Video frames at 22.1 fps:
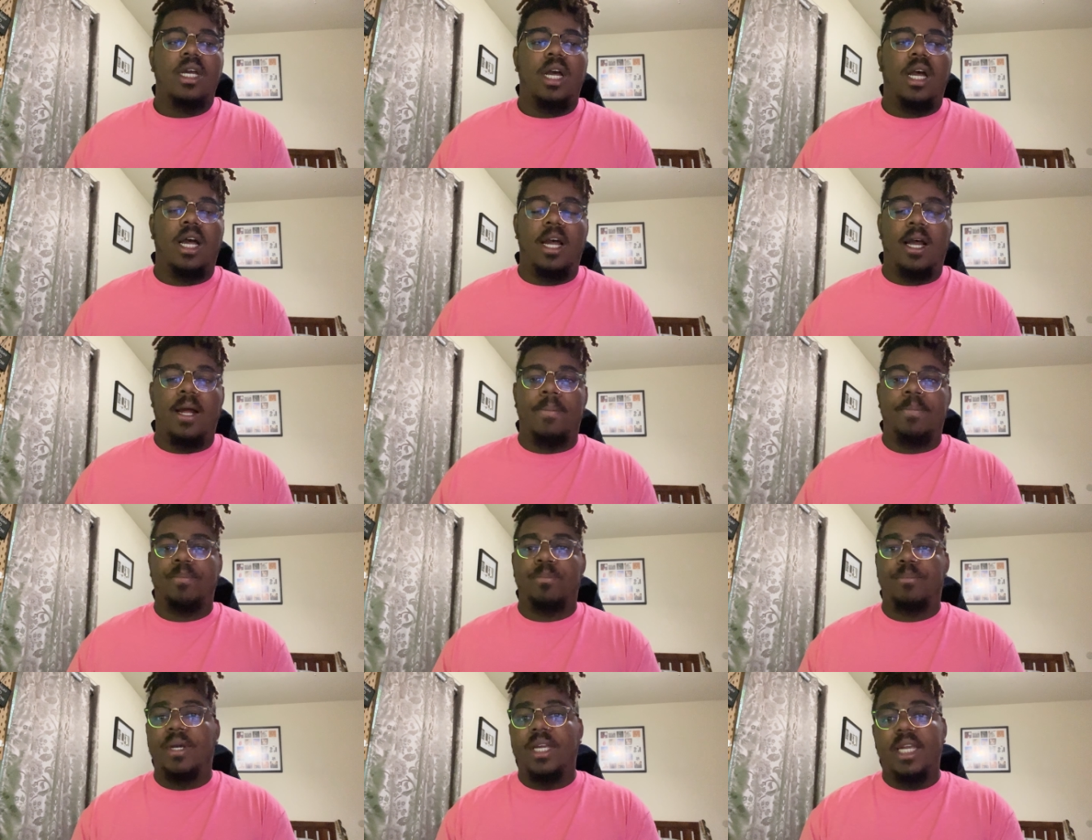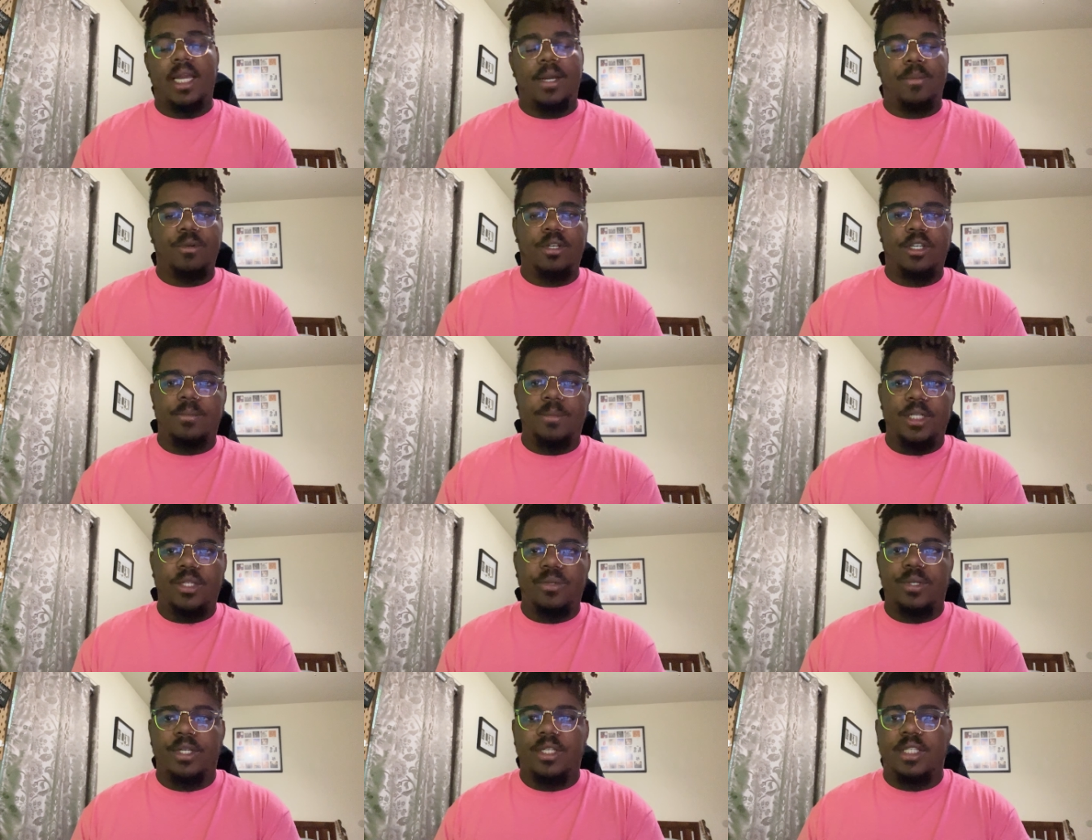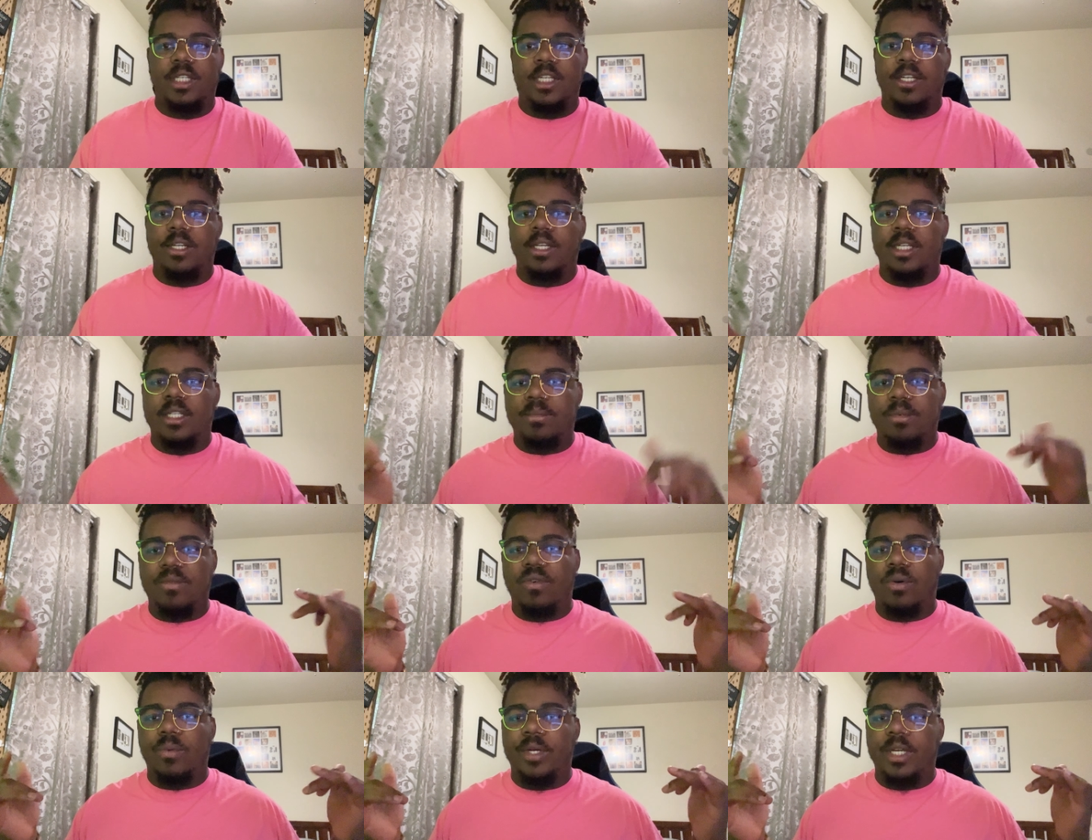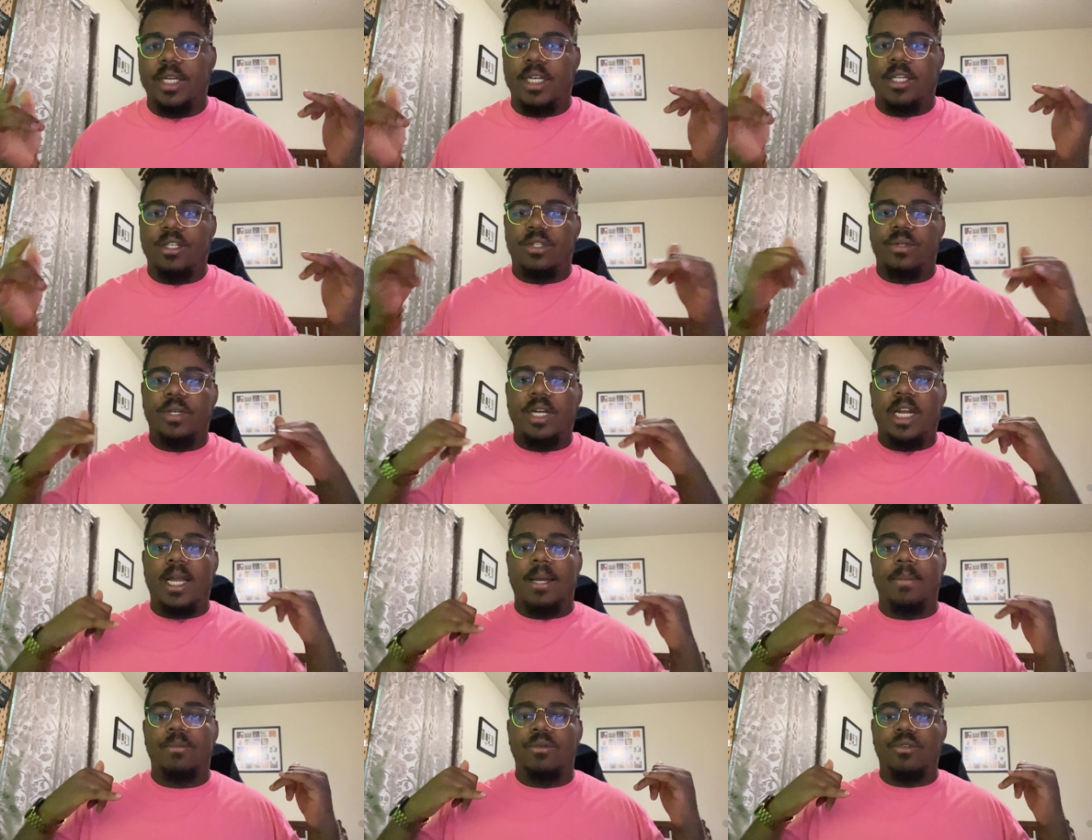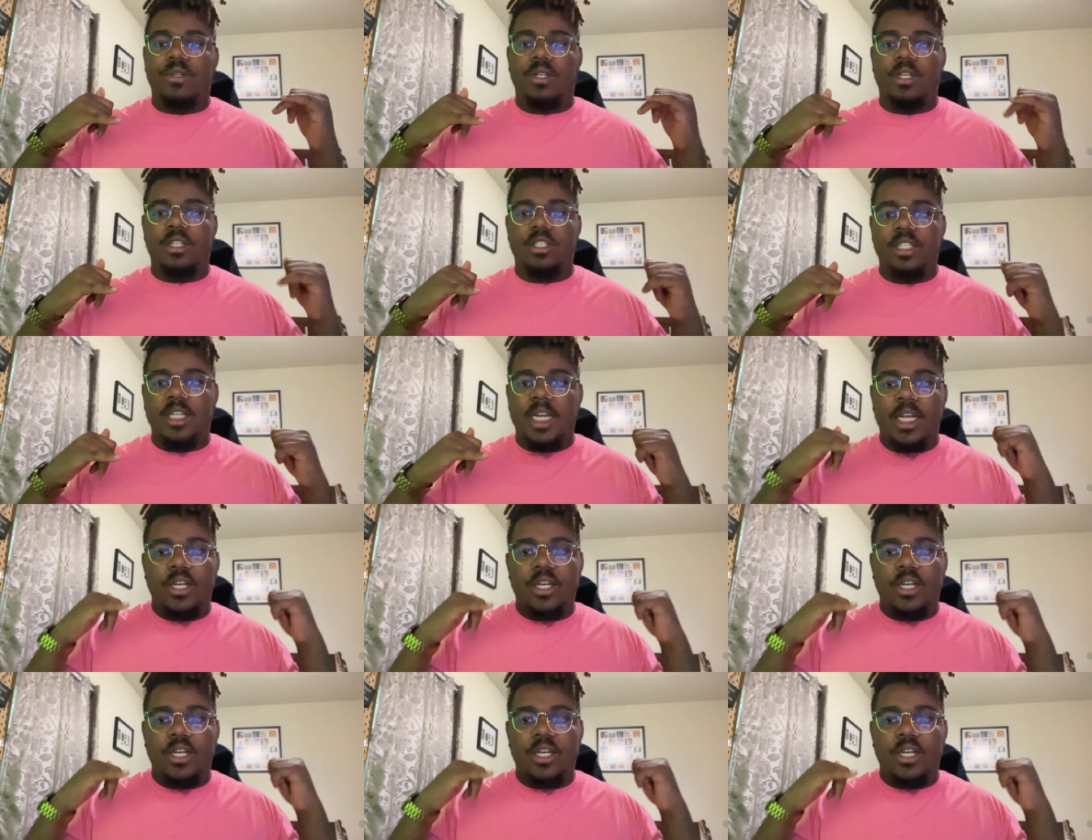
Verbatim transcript: Um, but yeah, we're gonna be doing a tier list. Before we get into it, I'm Trilogy.